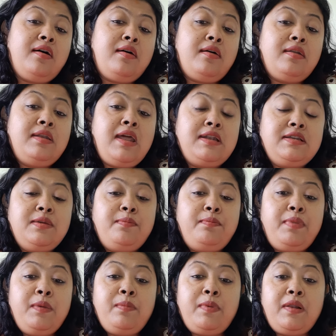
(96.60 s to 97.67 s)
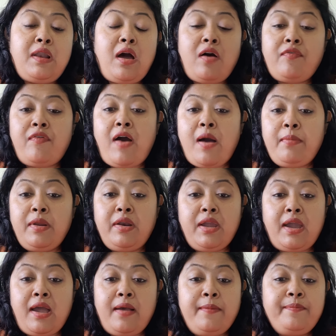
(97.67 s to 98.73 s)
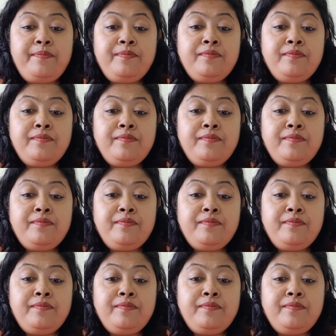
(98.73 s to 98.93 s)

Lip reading: native people of America.